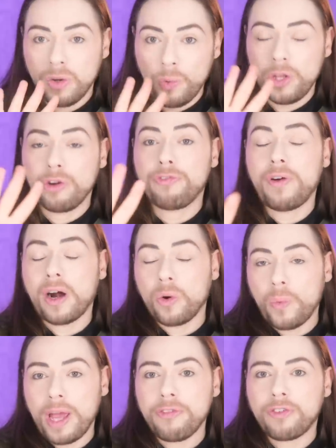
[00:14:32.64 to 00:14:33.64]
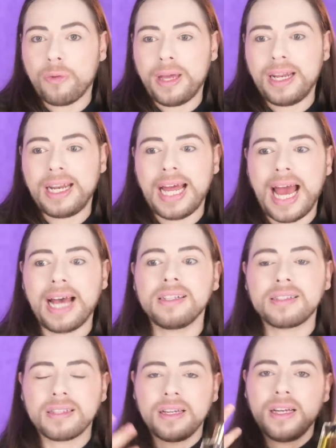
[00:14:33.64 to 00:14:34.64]
when you're far away from it. It
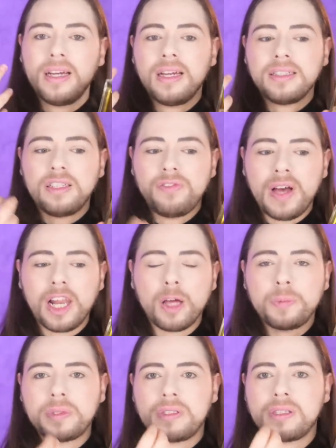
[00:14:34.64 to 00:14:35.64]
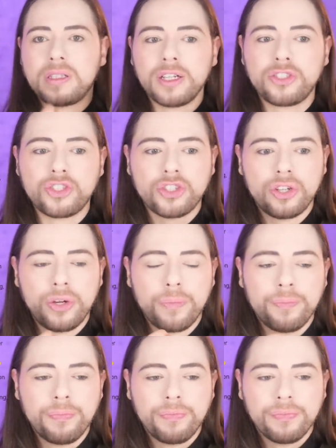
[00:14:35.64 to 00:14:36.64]
has developed such...
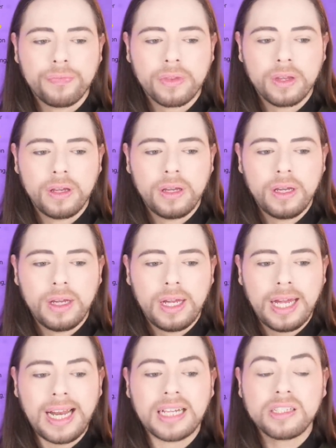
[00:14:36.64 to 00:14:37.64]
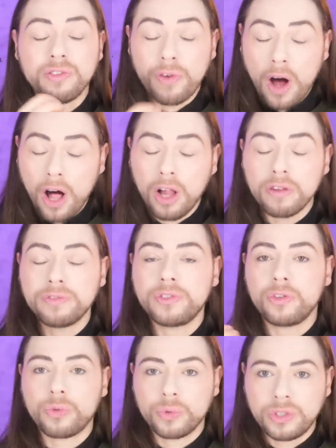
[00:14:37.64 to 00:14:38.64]
It has evolved
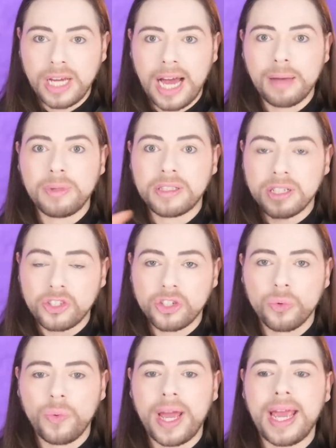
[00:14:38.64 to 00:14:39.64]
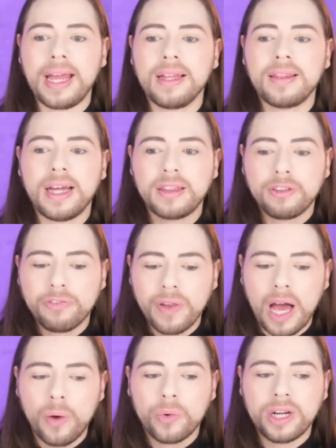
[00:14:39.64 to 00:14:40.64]
through time in such a way that the
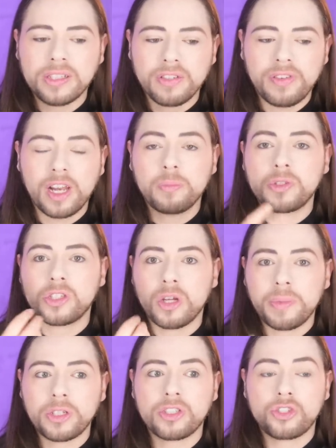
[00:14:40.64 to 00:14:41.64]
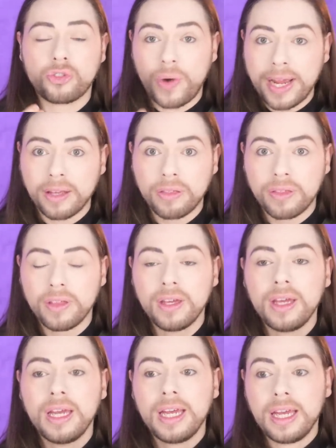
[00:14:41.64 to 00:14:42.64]
flower has developed so much strength
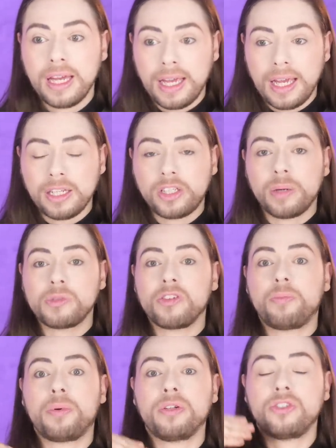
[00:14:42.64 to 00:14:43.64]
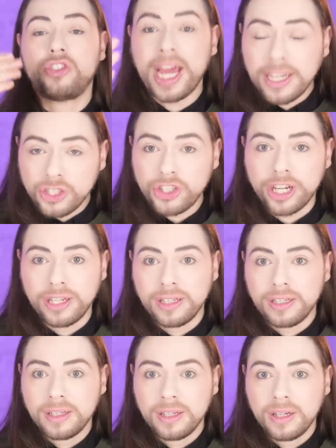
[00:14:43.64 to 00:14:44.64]
in terms of projection
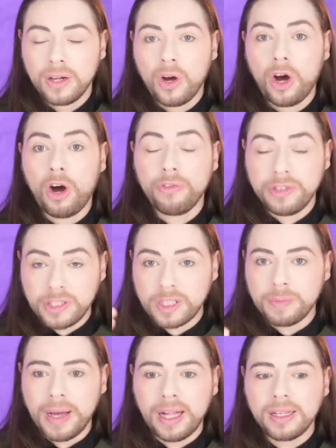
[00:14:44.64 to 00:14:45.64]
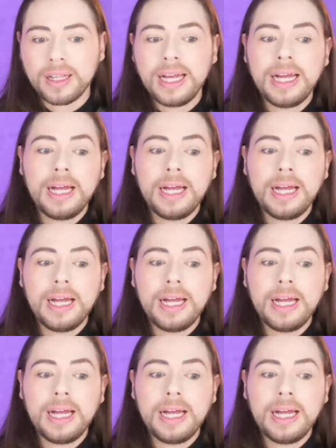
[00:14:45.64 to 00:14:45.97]
of its smell.